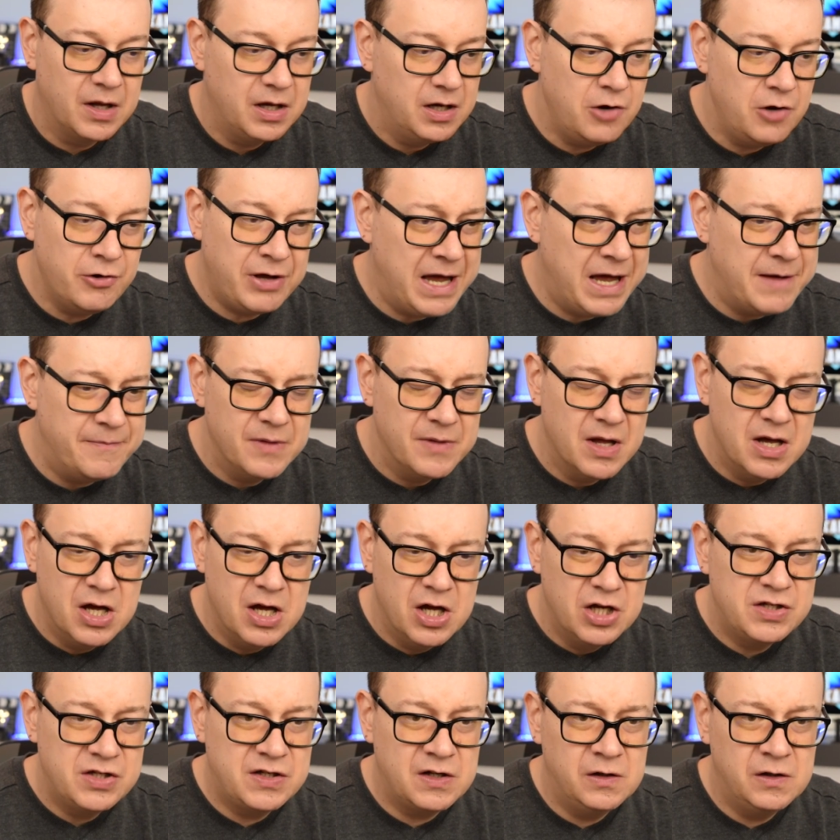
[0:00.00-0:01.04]
Okay,
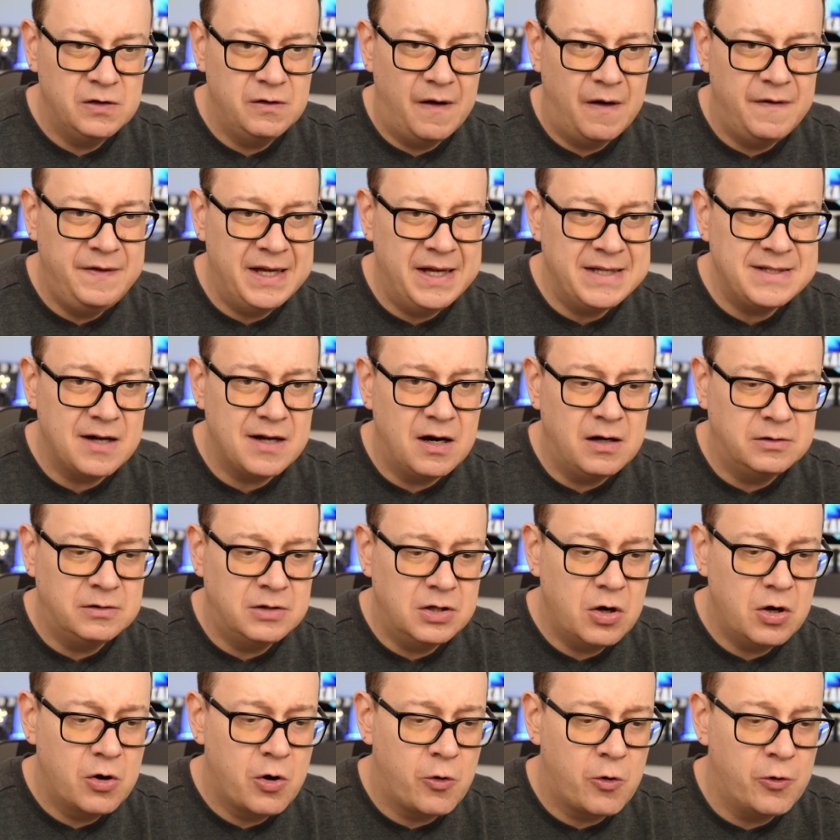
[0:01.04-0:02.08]
so that's our
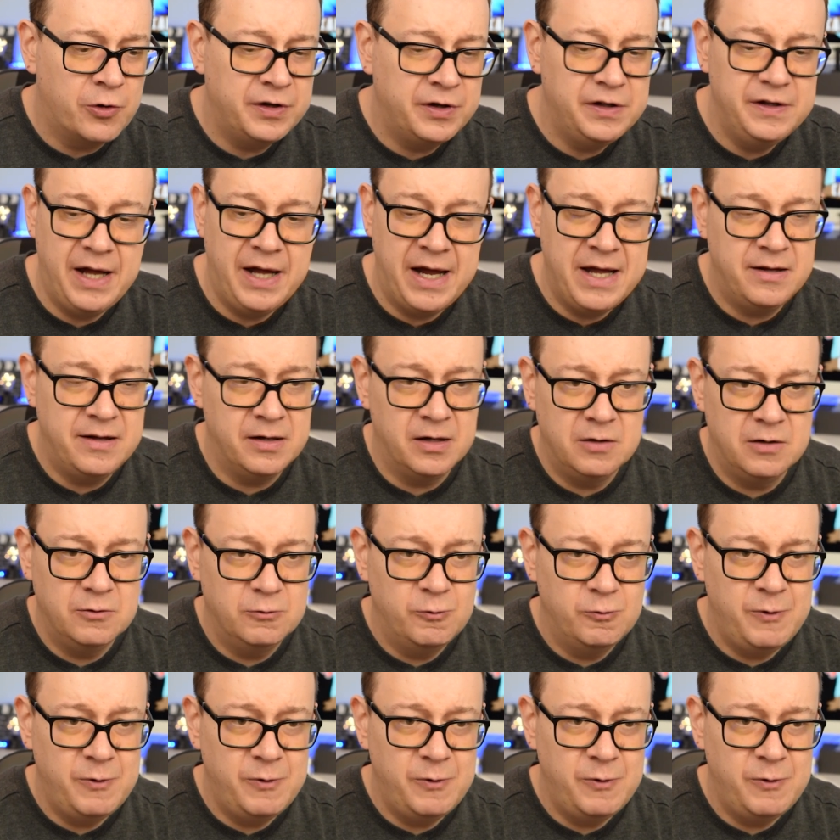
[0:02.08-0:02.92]
coordinator.